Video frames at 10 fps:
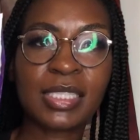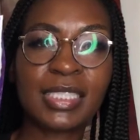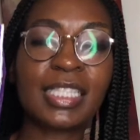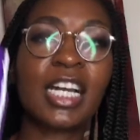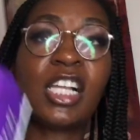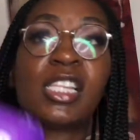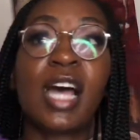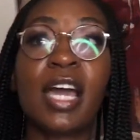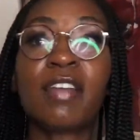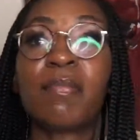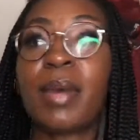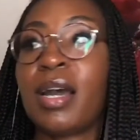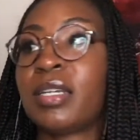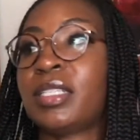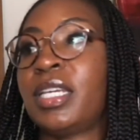He did a lot of
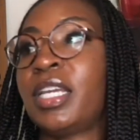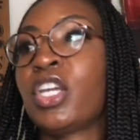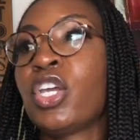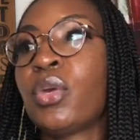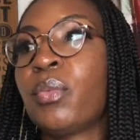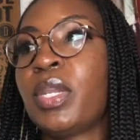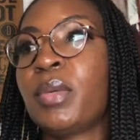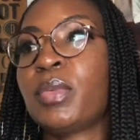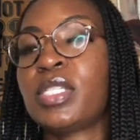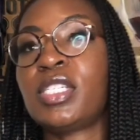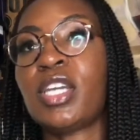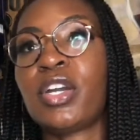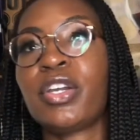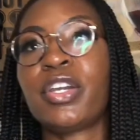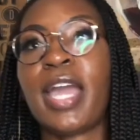modeling when he was younger.